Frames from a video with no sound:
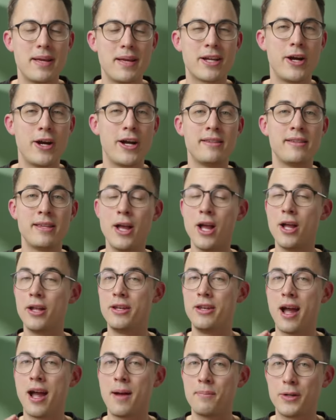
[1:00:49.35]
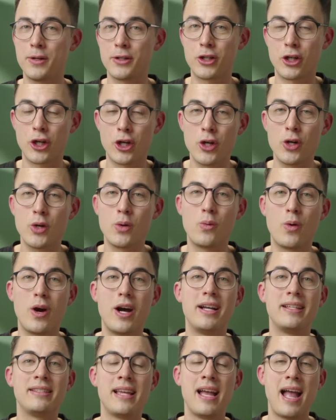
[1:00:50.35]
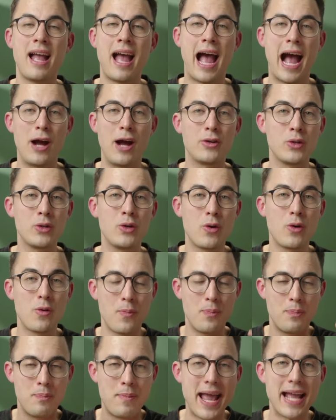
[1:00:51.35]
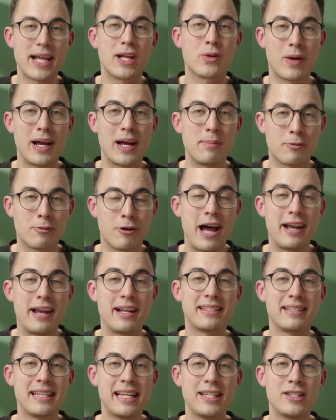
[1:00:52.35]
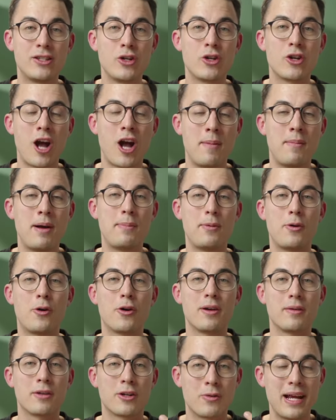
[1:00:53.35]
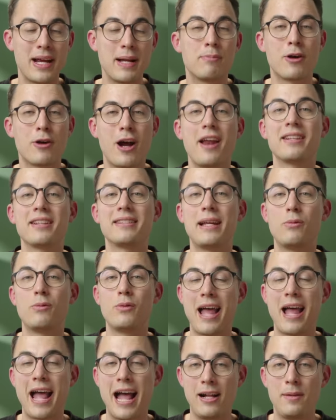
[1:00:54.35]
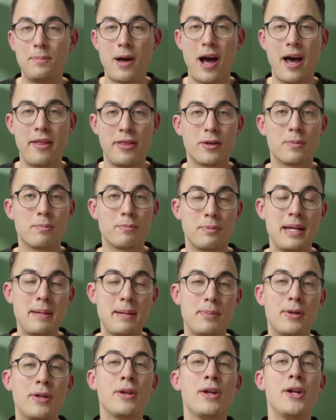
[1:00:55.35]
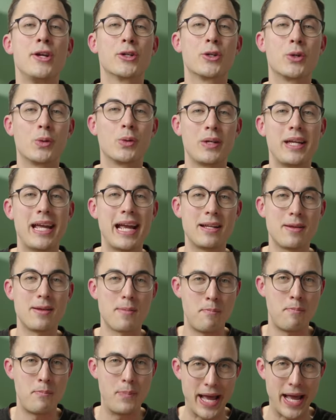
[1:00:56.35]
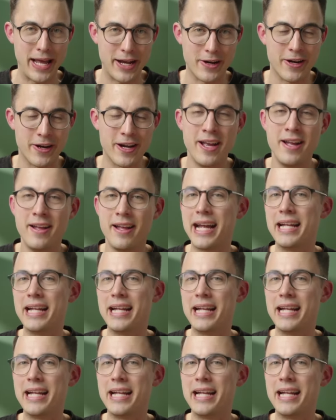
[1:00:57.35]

Because number two was how to make great products is to come up or create products that will help other people create better.